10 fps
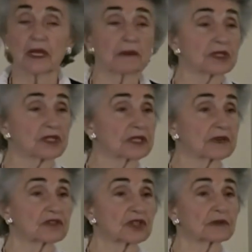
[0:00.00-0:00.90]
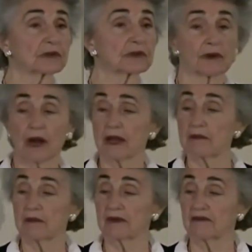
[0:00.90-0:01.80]
images of children,
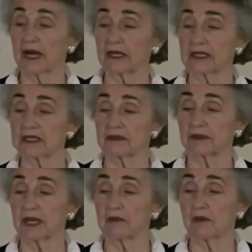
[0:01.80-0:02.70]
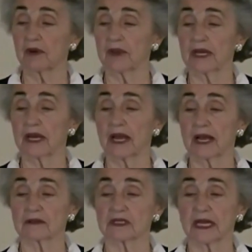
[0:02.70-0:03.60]
crime, and violence in Playboy
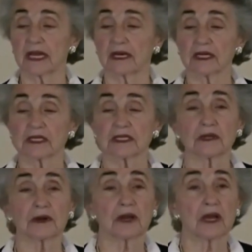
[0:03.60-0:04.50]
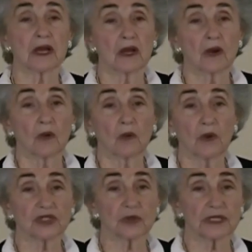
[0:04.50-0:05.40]
Penthouse and Hustler,
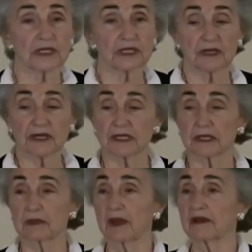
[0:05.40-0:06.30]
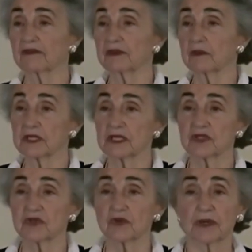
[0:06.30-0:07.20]
which was, this little pamphlet was
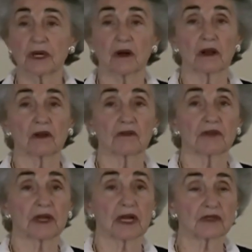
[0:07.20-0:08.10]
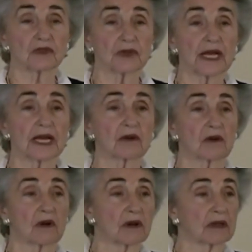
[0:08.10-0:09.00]
distributed all over the country, and
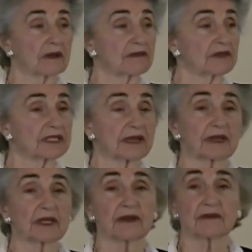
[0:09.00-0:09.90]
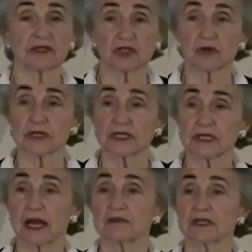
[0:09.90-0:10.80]
all of the 7-Eleven stores
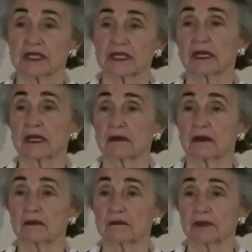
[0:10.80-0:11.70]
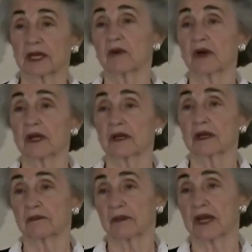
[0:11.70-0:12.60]
stopped selling Playboy
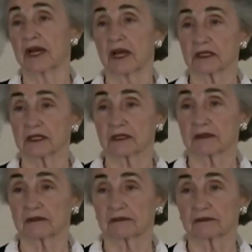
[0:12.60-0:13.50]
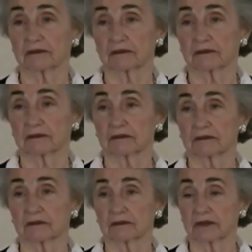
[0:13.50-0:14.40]
and Penthouse.
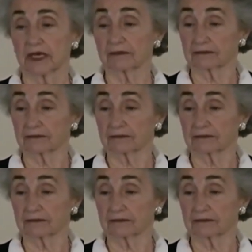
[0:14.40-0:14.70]
Okay.